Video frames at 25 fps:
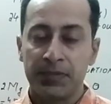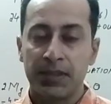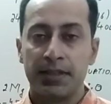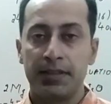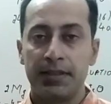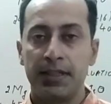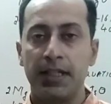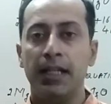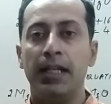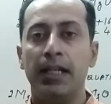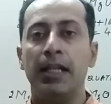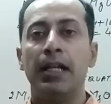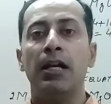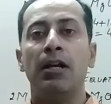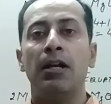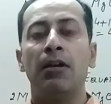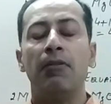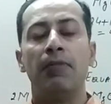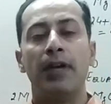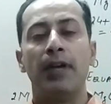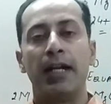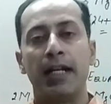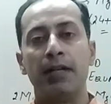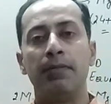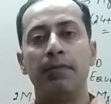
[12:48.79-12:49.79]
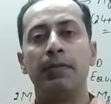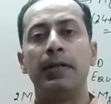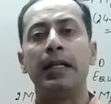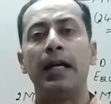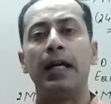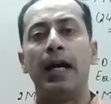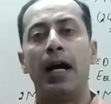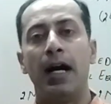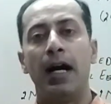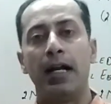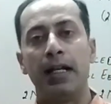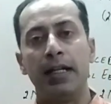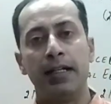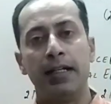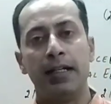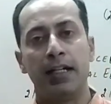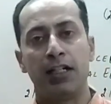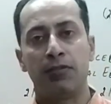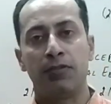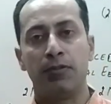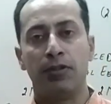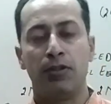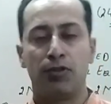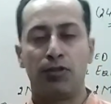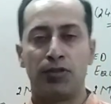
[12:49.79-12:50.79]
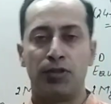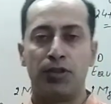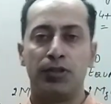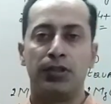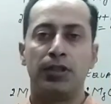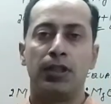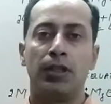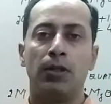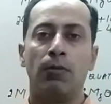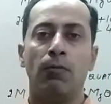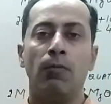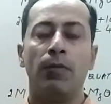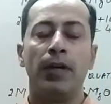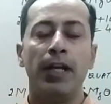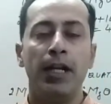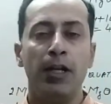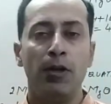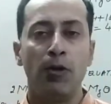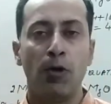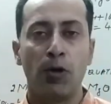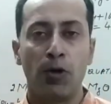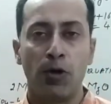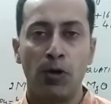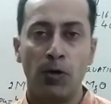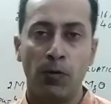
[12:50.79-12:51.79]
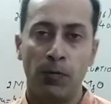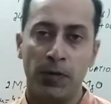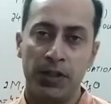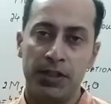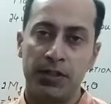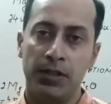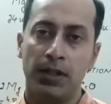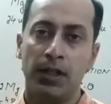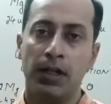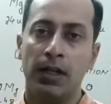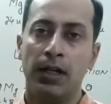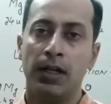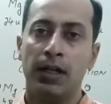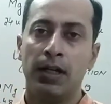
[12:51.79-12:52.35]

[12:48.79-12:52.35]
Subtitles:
See, whenever iron reacts with oxygen, we don't know which